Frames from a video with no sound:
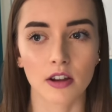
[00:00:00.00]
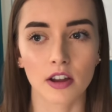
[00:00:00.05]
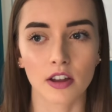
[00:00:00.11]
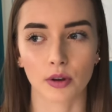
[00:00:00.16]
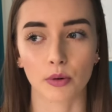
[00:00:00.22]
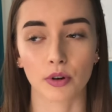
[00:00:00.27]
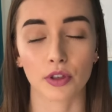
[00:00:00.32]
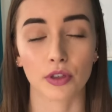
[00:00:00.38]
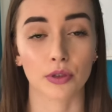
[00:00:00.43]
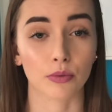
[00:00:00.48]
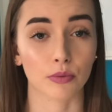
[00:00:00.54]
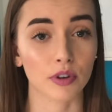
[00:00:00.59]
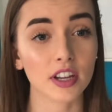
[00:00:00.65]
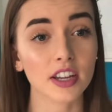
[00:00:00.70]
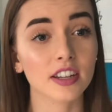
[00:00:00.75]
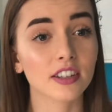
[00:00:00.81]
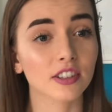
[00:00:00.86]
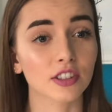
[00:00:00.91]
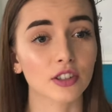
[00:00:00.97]
There were
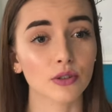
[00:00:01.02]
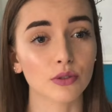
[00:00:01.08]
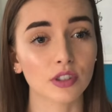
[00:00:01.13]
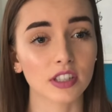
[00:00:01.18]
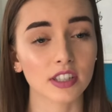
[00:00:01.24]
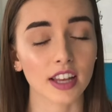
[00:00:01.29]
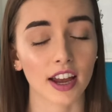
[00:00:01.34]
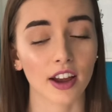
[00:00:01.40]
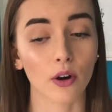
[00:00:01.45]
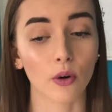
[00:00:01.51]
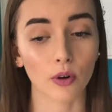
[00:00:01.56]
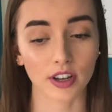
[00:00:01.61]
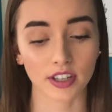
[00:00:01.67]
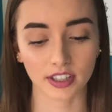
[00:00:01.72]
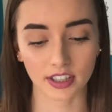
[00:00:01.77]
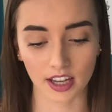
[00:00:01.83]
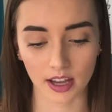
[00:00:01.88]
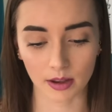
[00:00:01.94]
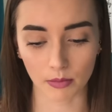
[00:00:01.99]
three excuses I
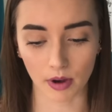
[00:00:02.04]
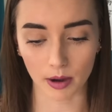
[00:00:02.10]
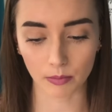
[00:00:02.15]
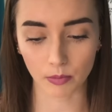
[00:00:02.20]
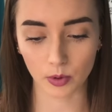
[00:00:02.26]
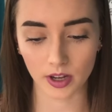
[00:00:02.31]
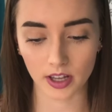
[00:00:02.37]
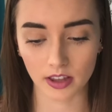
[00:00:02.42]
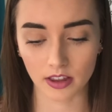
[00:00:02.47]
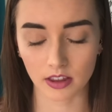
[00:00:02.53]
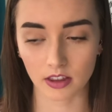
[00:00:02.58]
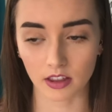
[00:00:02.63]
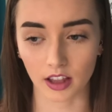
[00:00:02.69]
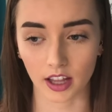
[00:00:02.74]
always came up with,